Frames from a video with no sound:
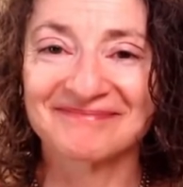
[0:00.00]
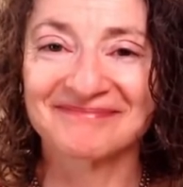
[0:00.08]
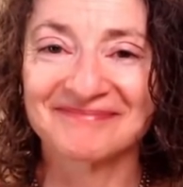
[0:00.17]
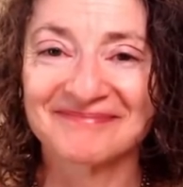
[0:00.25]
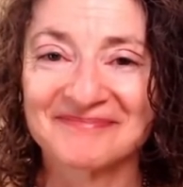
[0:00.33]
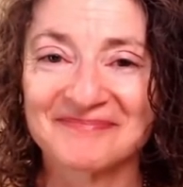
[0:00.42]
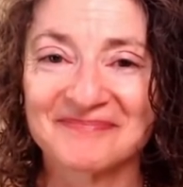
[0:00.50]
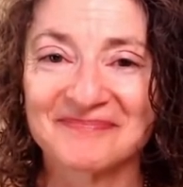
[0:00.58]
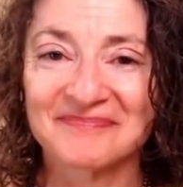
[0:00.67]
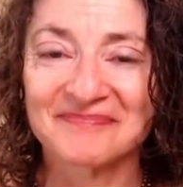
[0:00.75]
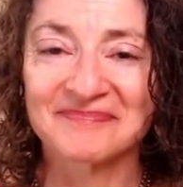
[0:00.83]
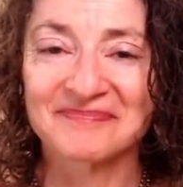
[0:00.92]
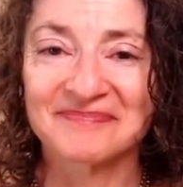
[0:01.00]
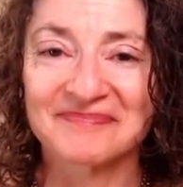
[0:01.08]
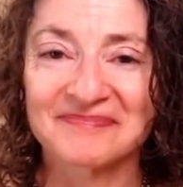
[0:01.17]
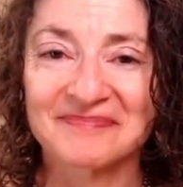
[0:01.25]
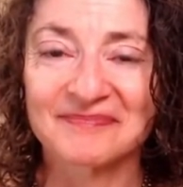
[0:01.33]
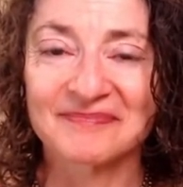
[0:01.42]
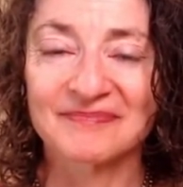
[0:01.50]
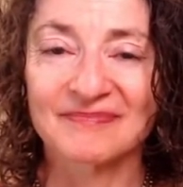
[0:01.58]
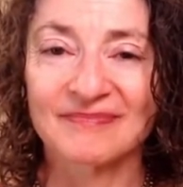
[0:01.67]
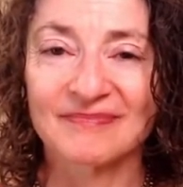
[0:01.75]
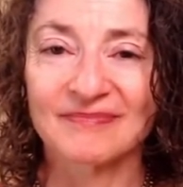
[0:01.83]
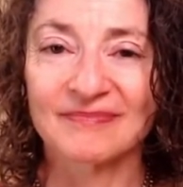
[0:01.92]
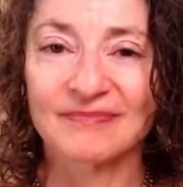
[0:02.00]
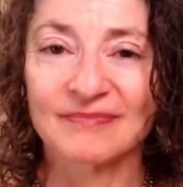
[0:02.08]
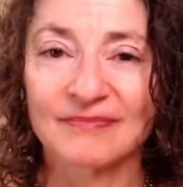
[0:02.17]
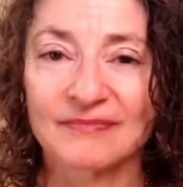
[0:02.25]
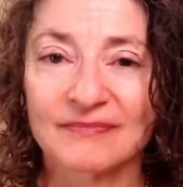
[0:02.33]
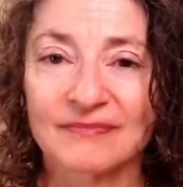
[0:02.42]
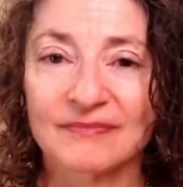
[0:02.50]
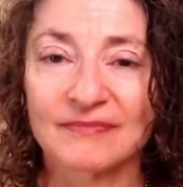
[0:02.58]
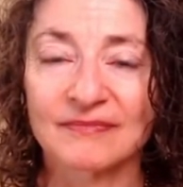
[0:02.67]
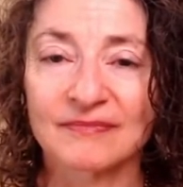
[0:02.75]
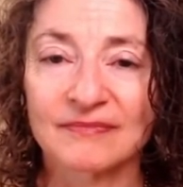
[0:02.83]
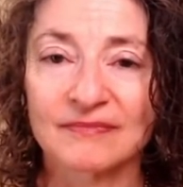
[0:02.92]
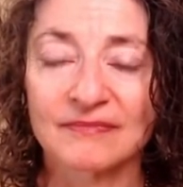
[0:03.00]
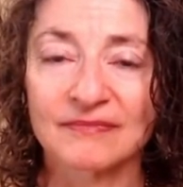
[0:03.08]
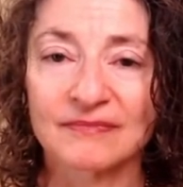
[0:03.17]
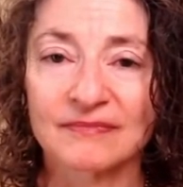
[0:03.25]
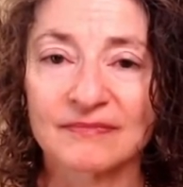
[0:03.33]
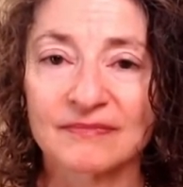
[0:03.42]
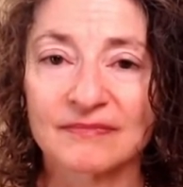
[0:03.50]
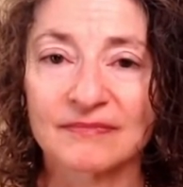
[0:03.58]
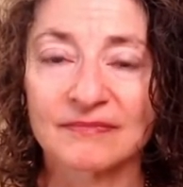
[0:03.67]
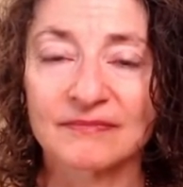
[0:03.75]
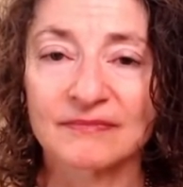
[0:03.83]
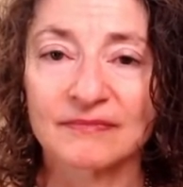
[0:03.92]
No words are spoken by the person on screen.